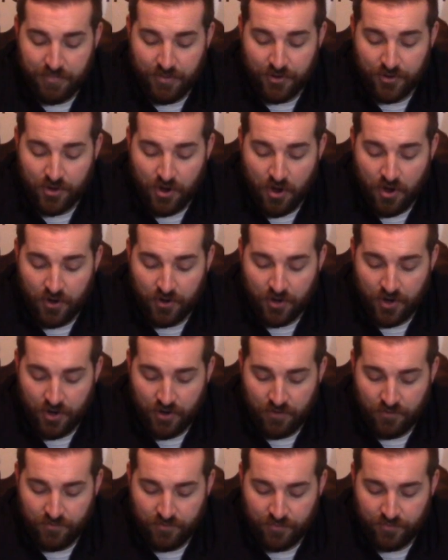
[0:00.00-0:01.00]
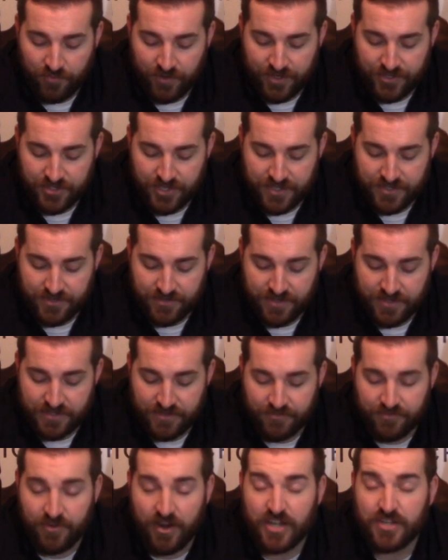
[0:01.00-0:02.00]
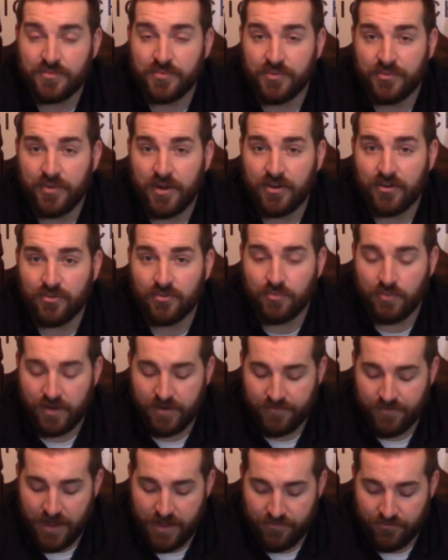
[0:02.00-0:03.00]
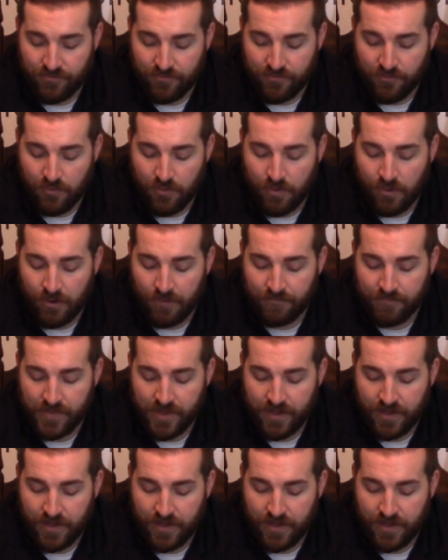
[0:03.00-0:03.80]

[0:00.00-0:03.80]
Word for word: Bernardo from West Chester East, a freshman with a record 25 and four